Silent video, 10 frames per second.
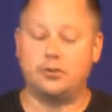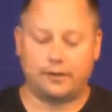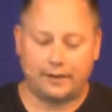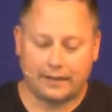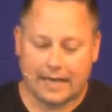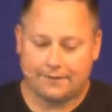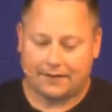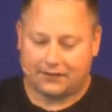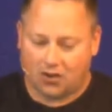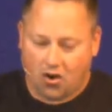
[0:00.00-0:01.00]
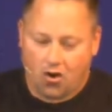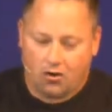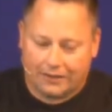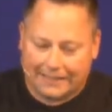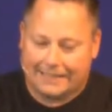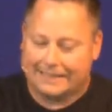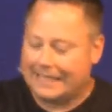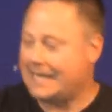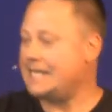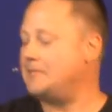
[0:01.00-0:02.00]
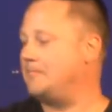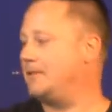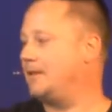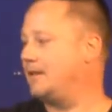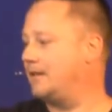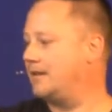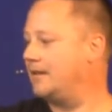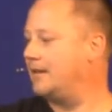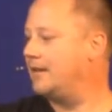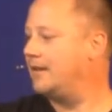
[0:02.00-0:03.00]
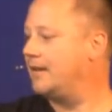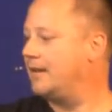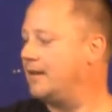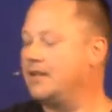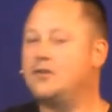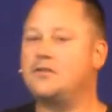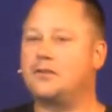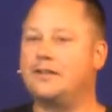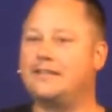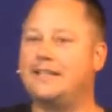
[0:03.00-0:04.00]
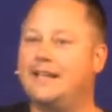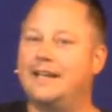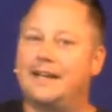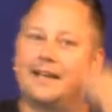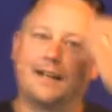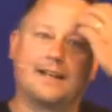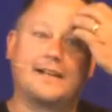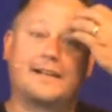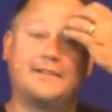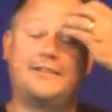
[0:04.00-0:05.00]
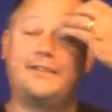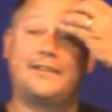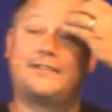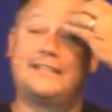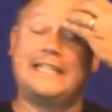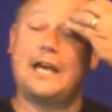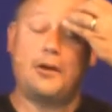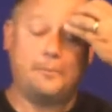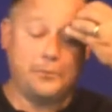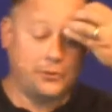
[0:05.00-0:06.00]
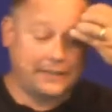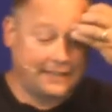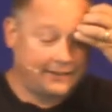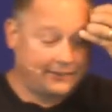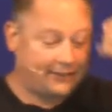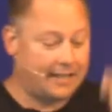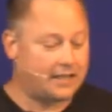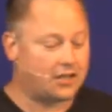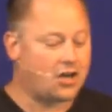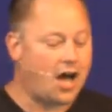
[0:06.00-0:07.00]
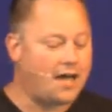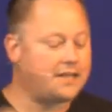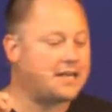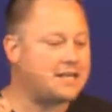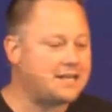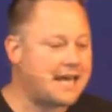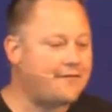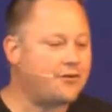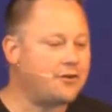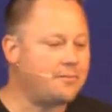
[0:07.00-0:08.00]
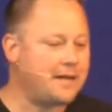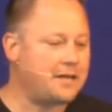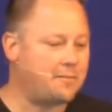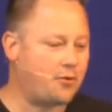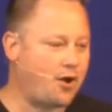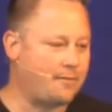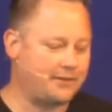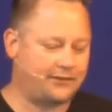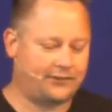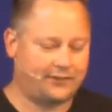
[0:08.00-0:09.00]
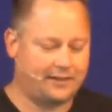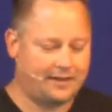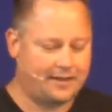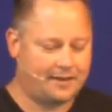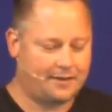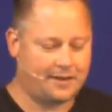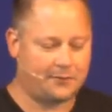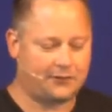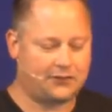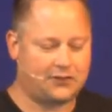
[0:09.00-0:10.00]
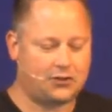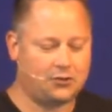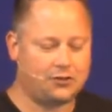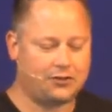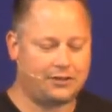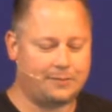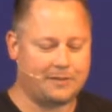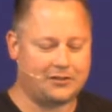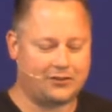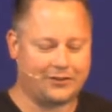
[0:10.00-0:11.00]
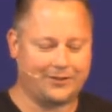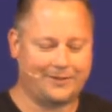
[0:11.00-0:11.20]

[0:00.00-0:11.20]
and the life. It's all in Him. You know what's crazy? Consider this. D.L. Moody said, God never made a promise that was too good to be true.